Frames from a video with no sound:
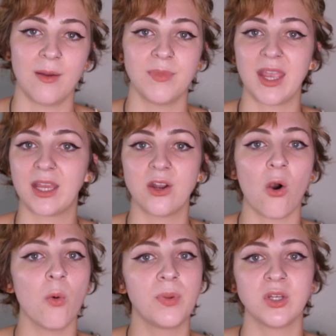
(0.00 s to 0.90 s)
They can
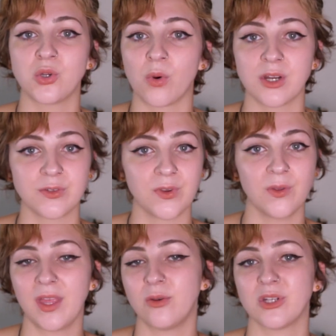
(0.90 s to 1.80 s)
open doors for
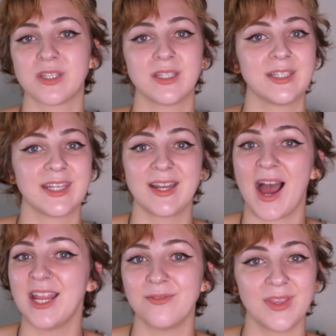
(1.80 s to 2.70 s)
you that you just did
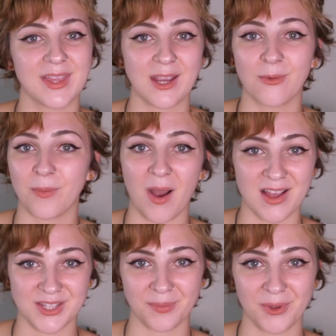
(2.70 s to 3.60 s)
not even think were
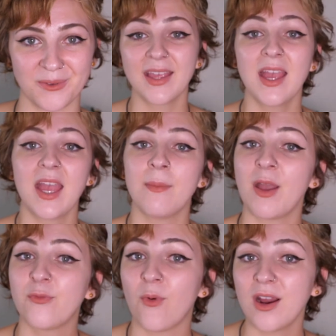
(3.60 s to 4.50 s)
possible. And
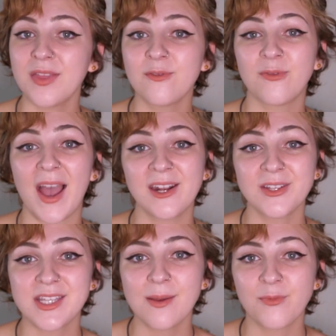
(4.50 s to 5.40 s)
my fourth and
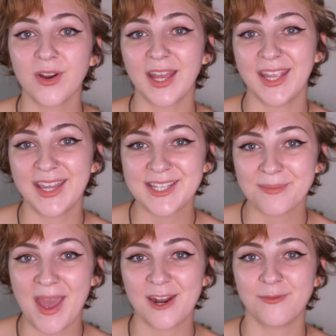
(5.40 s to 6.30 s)
final tip for getting
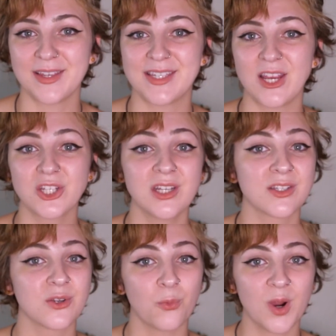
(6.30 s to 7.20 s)
into manifestation
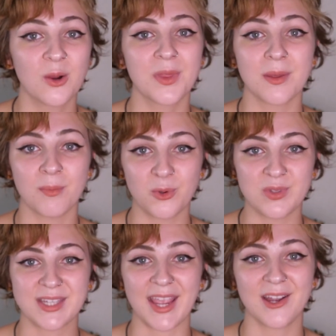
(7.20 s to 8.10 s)
is to work with the moon
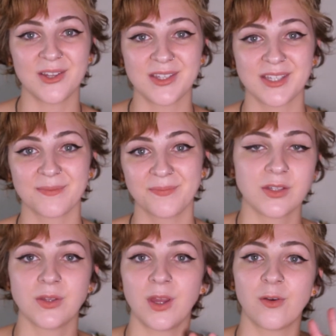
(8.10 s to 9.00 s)
cycles.
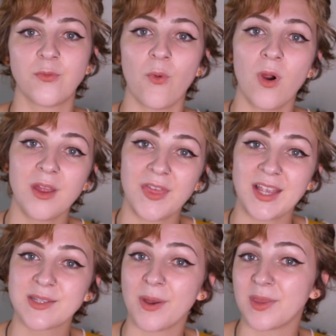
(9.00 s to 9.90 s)
So there are 4
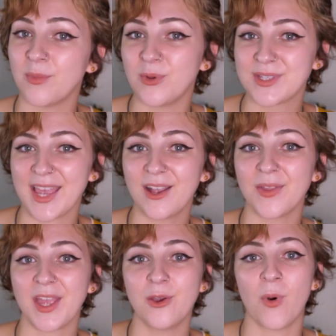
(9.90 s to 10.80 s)
things about the moon cycle
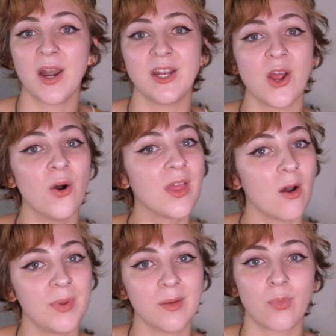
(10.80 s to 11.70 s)
that you want to know that
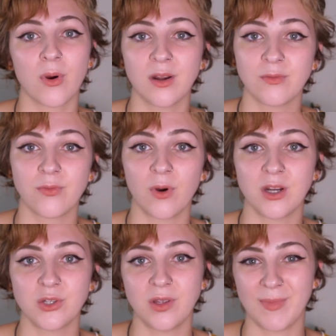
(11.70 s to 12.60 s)
will be important for
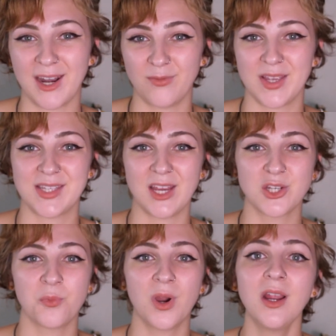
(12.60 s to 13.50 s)
doing
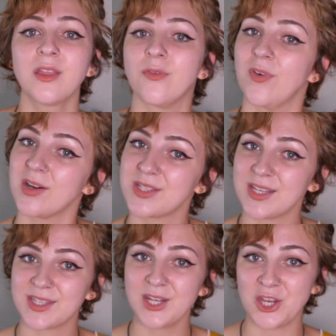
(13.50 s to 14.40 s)
manifestation work. The first
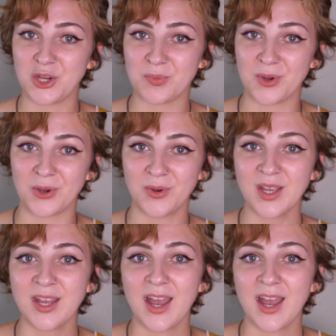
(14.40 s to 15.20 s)
is the new moon.